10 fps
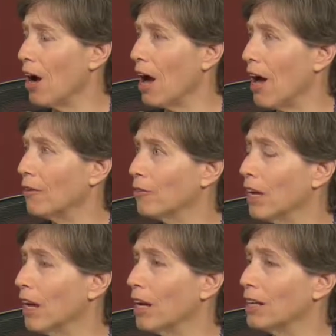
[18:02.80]
have
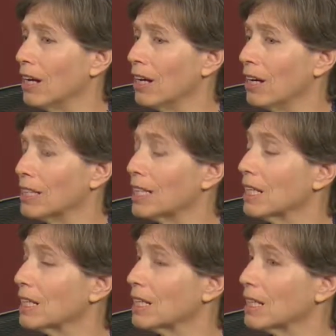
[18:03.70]
a
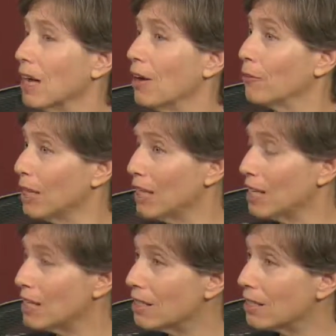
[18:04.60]
sense of
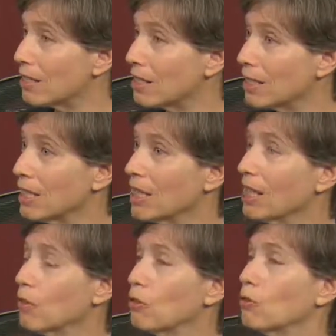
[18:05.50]
ease
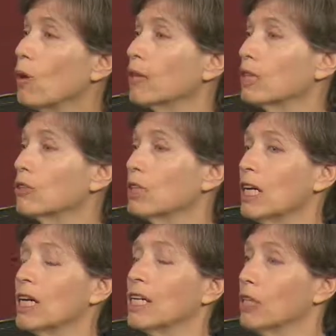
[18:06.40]
throughout their
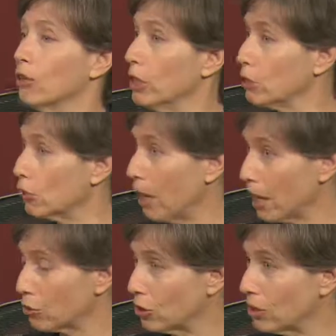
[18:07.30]
day in their
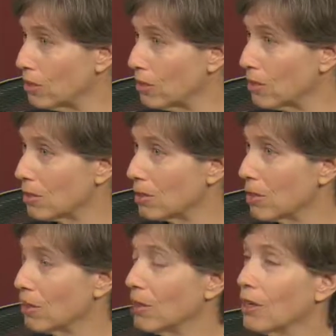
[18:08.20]
interactions,
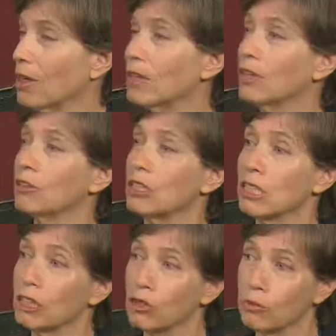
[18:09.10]
in their
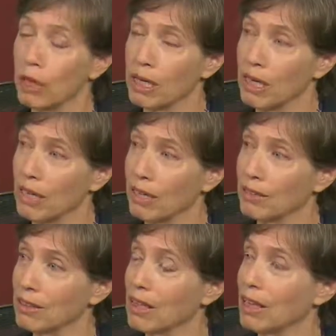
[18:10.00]
decision
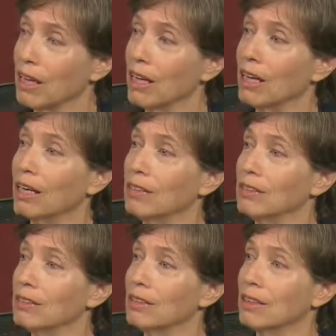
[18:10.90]
making,
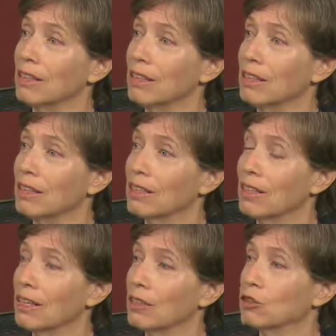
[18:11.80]
and
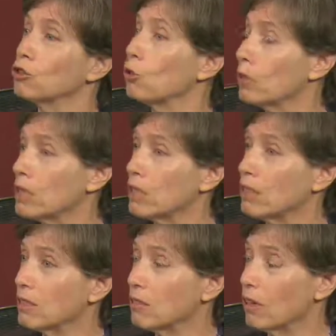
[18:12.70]
their
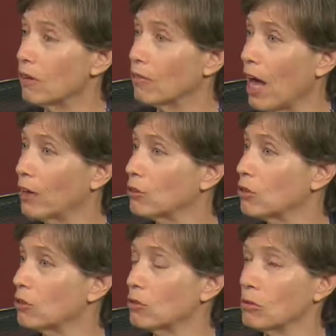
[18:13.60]
choices of how
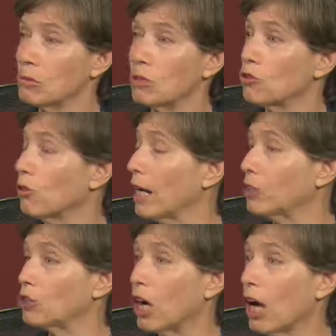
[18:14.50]
to
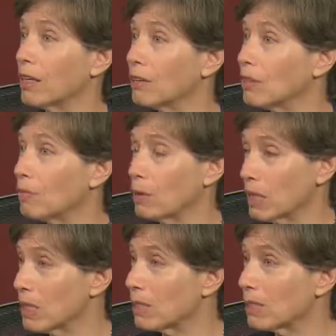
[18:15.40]
strategize
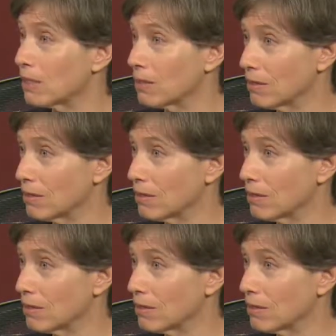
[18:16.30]
business.